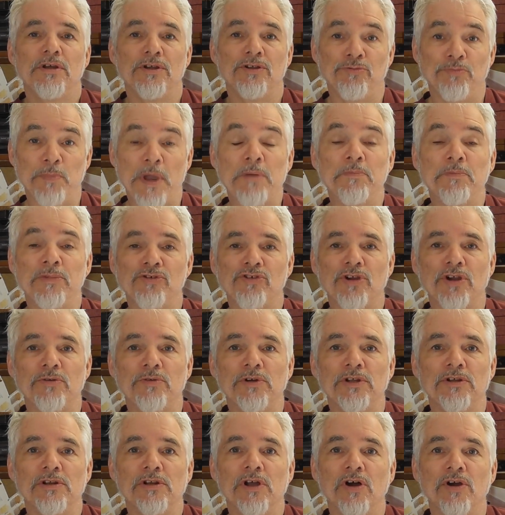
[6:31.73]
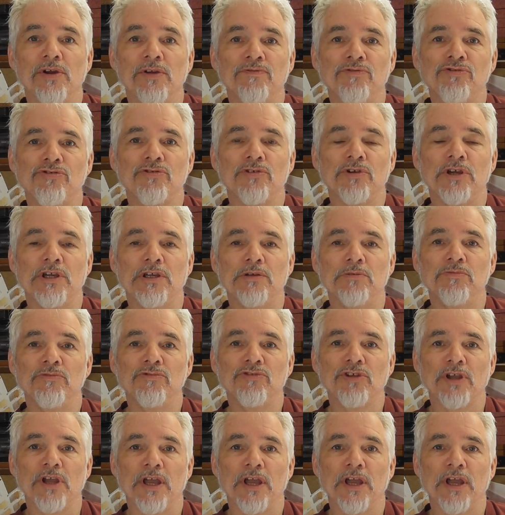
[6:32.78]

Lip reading: members only live streams